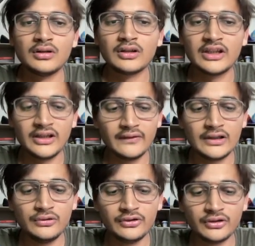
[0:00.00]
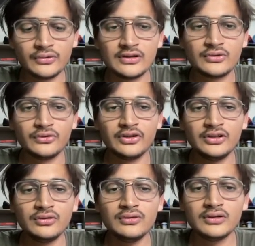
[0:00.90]
k value is equals to
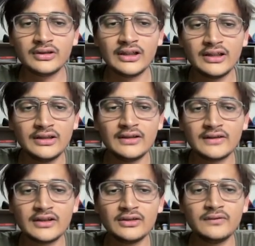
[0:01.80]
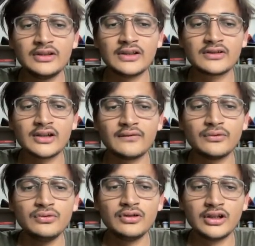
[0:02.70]
0, then in this case we just have
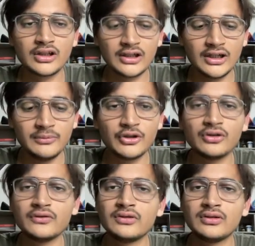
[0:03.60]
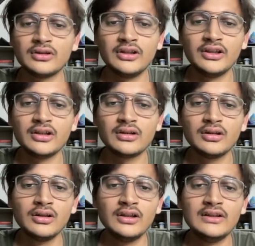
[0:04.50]
to return head, because here
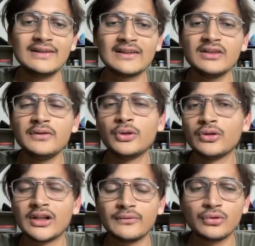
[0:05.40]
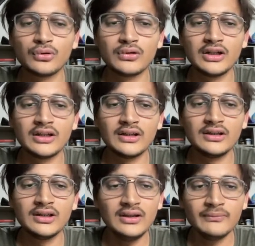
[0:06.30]
in this case we don't have to rotate
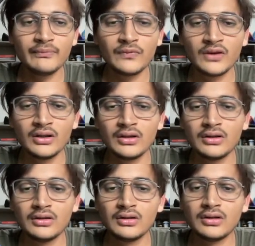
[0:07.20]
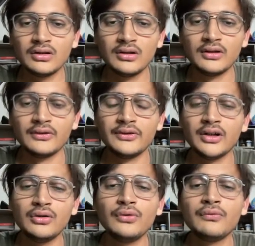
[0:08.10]
anything.
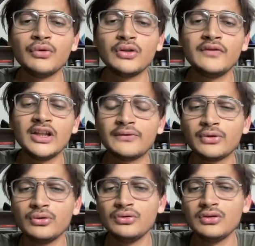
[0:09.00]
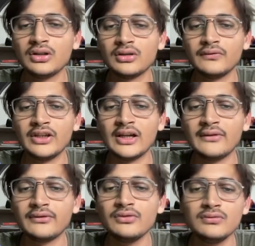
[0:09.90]
Now what we have to do, we have
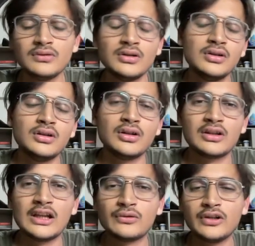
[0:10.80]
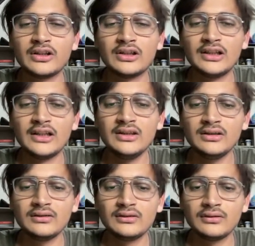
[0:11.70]
to calculate the length
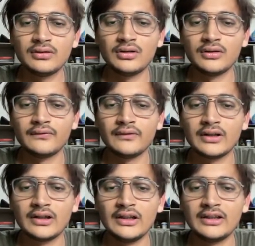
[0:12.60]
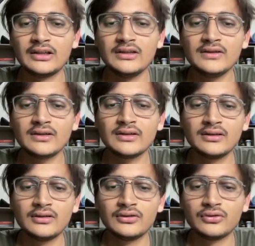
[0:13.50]
of our linked list.
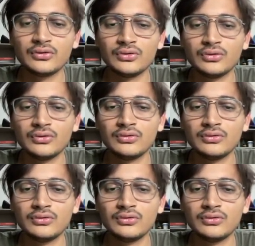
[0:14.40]
So